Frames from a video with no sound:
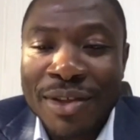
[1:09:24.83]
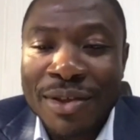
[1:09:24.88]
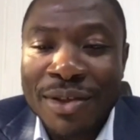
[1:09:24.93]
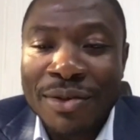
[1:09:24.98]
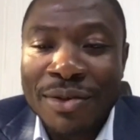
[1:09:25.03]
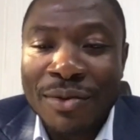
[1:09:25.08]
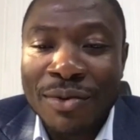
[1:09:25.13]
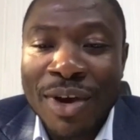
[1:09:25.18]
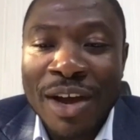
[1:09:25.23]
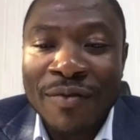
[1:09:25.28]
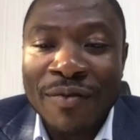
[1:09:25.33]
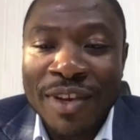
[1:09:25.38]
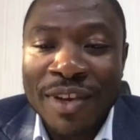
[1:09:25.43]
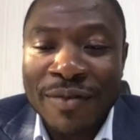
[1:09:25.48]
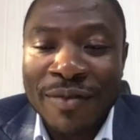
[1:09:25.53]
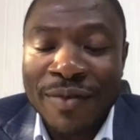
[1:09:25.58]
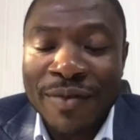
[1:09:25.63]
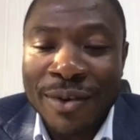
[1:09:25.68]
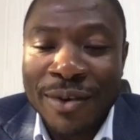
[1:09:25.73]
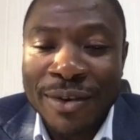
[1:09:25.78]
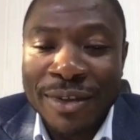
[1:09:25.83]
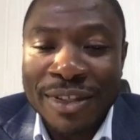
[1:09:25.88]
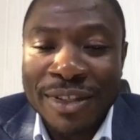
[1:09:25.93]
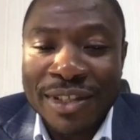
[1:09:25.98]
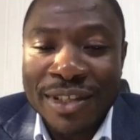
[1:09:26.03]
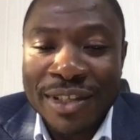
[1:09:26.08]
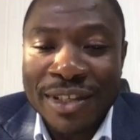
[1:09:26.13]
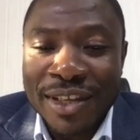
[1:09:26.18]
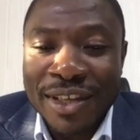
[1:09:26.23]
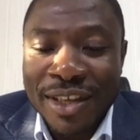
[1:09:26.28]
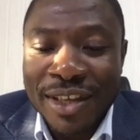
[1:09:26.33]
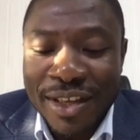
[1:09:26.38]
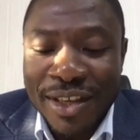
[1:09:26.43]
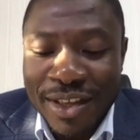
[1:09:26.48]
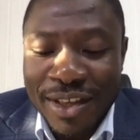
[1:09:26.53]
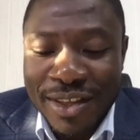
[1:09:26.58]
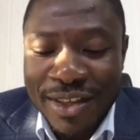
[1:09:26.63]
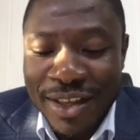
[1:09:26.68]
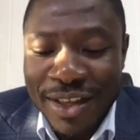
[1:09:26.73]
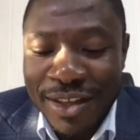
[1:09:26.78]
you have a difficult.
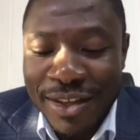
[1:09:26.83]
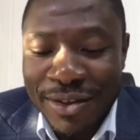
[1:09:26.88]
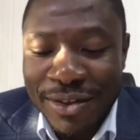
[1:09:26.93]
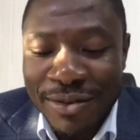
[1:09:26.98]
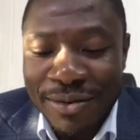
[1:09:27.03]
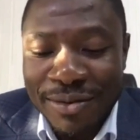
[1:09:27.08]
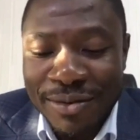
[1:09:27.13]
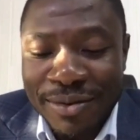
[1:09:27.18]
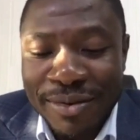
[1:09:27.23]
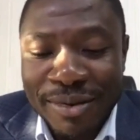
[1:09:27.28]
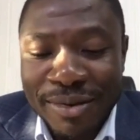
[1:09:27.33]
Thank you.